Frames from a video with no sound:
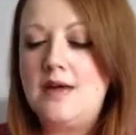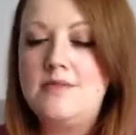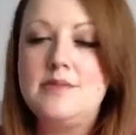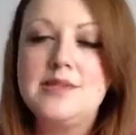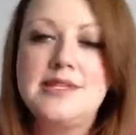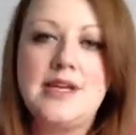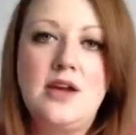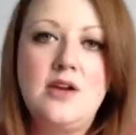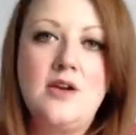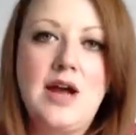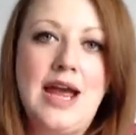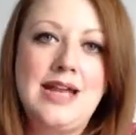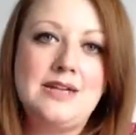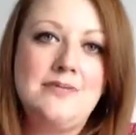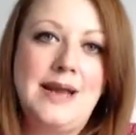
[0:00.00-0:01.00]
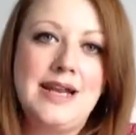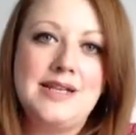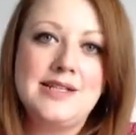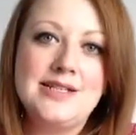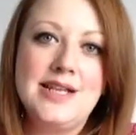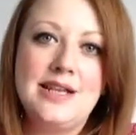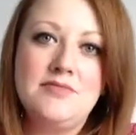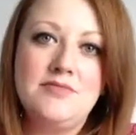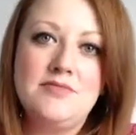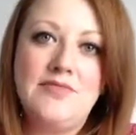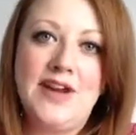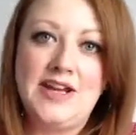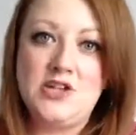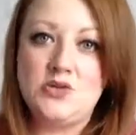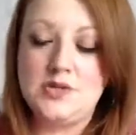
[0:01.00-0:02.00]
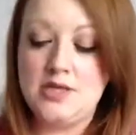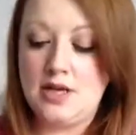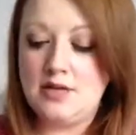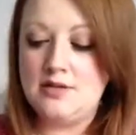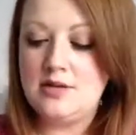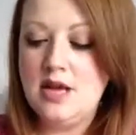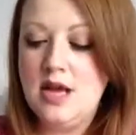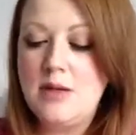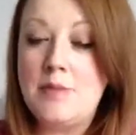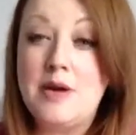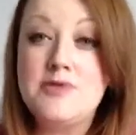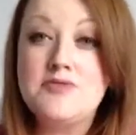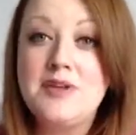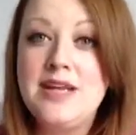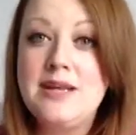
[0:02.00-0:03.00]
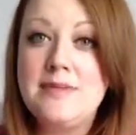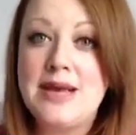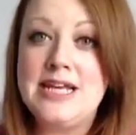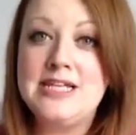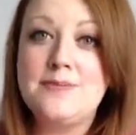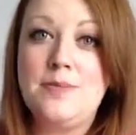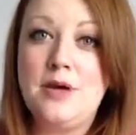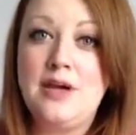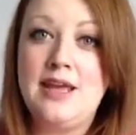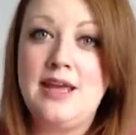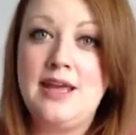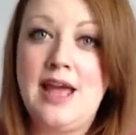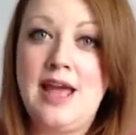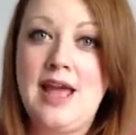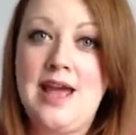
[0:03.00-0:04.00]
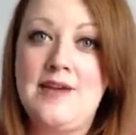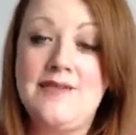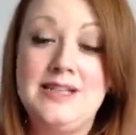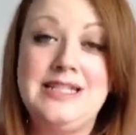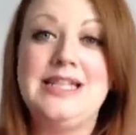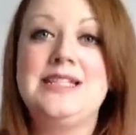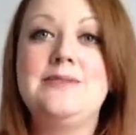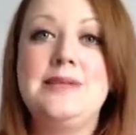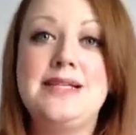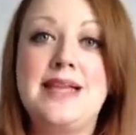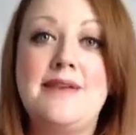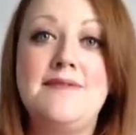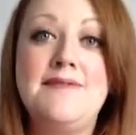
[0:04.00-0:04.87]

So I had a balancing facial done, but I was really amazed by how fantastic my skin